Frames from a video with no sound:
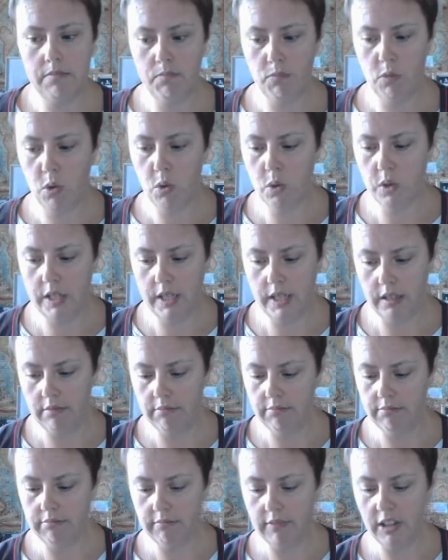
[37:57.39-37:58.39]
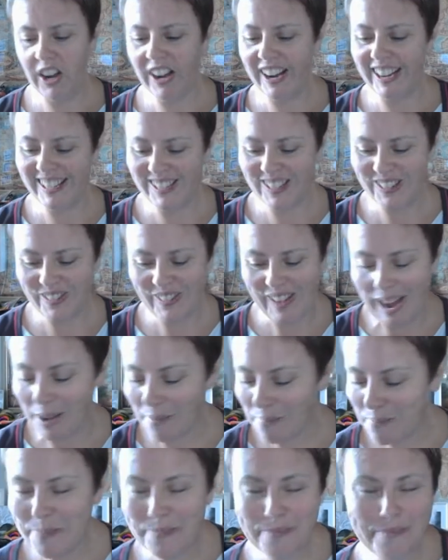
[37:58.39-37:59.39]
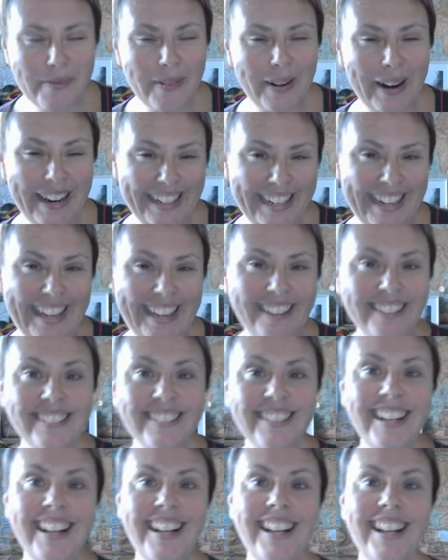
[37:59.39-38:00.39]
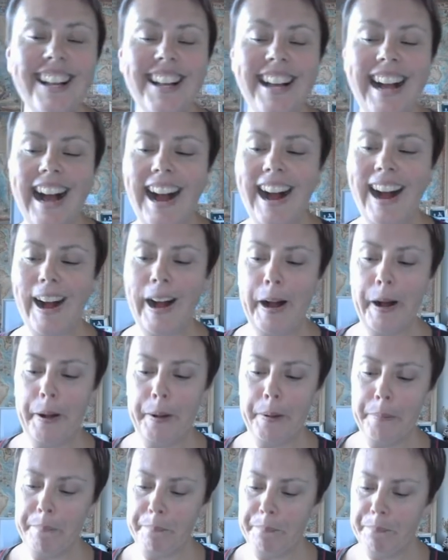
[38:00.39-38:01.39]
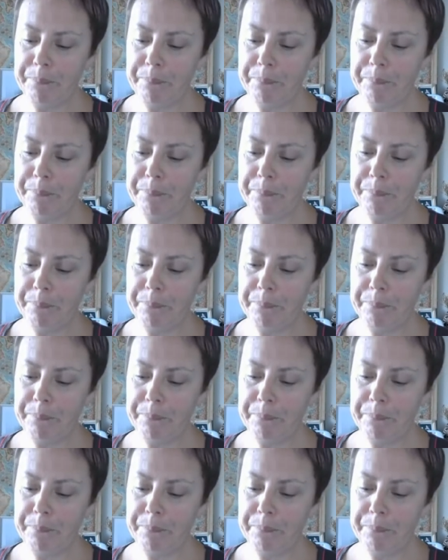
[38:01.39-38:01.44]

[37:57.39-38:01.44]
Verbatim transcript: only device using kind of app right now.